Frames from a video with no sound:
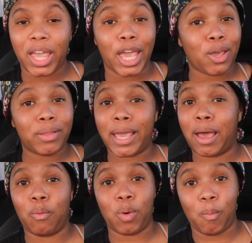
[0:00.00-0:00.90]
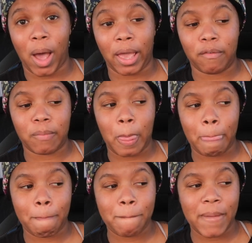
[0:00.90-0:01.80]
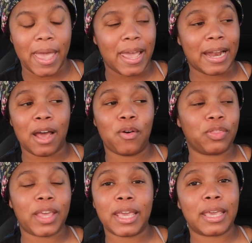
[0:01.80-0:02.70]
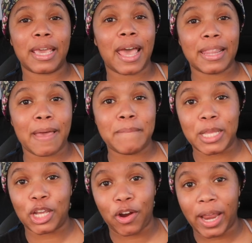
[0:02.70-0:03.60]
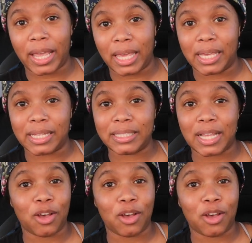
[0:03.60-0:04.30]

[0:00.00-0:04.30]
He only had one wife. And I don't think he got that many grandkids.